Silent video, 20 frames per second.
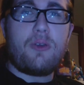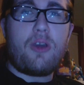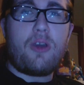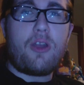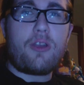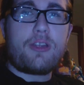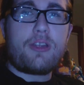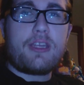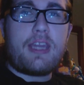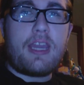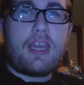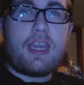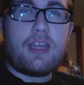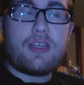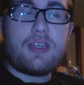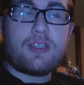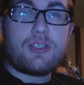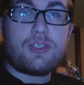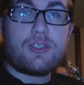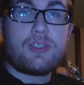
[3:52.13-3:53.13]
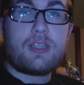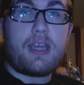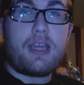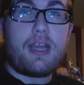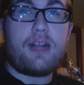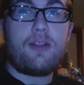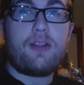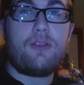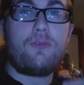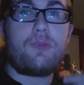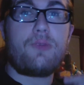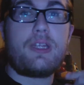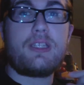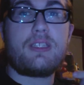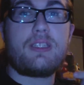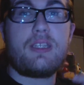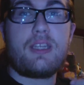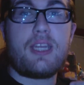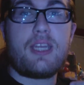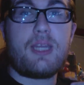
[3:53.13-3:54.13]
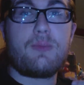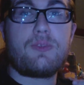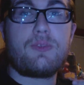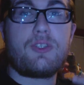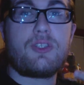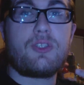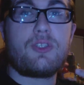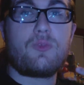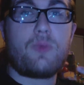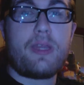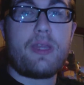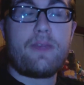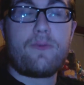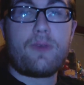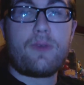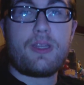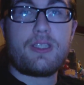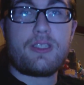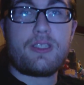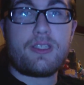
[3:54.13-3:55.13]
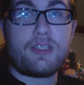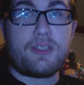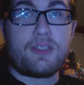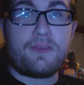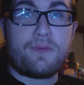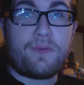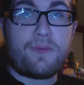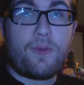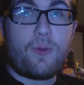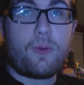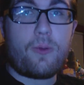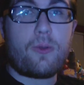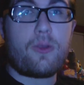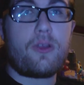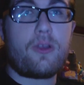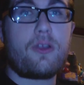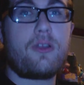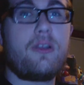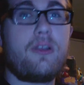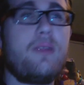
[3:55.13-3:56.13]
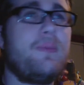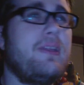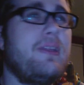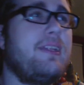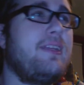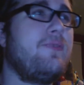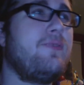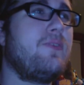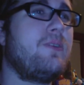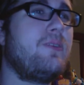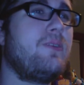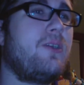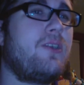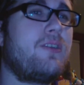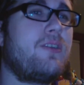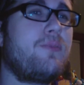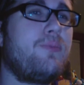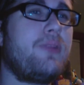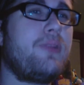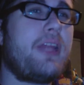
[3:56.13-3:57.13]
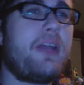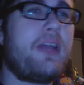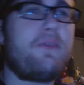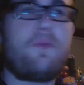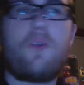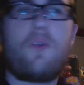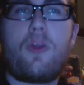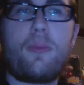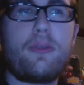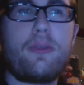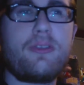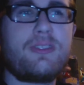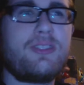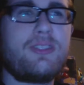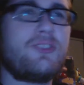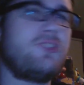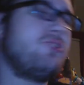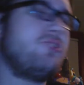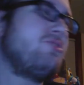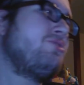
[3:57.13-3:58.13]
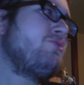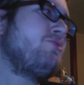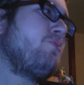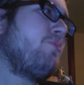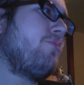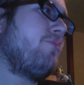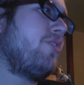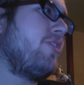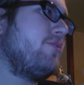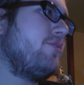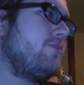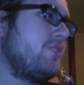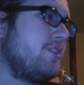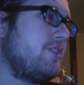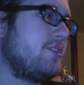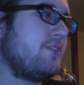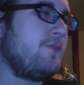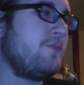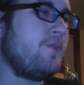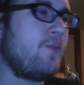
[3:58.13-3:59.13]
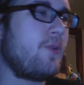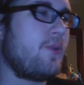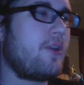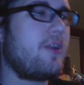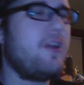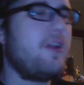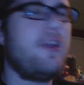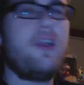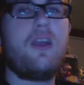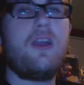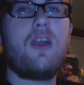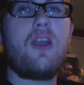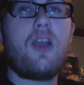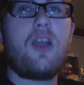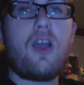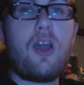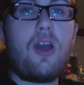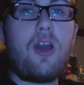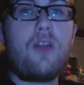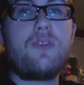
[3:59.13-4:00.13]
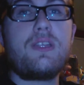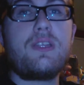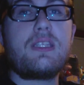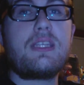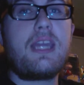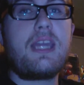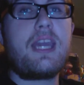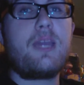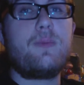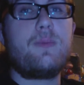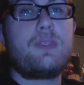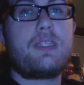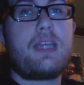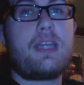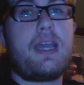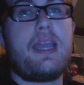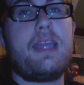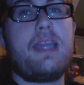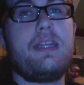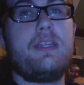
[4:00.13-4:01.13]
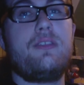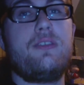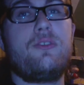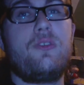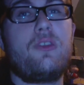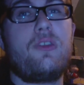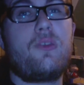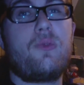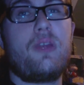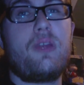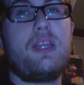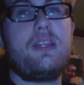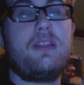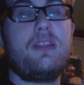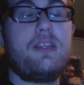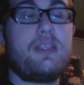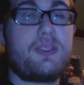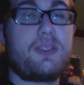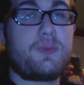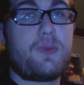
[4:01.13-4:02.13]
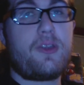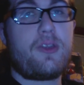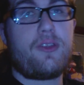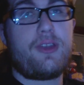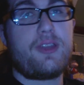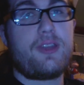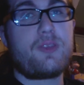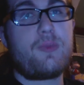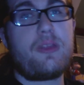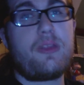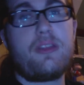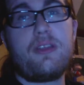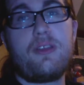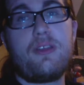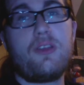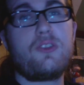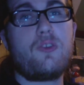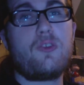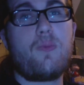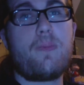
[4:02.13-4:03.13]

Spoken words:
arcade-ish style racing games such as Wave Race 64, I mean, even art platformers such as Super Mario 64. All these games tied into a great experience. I mean, also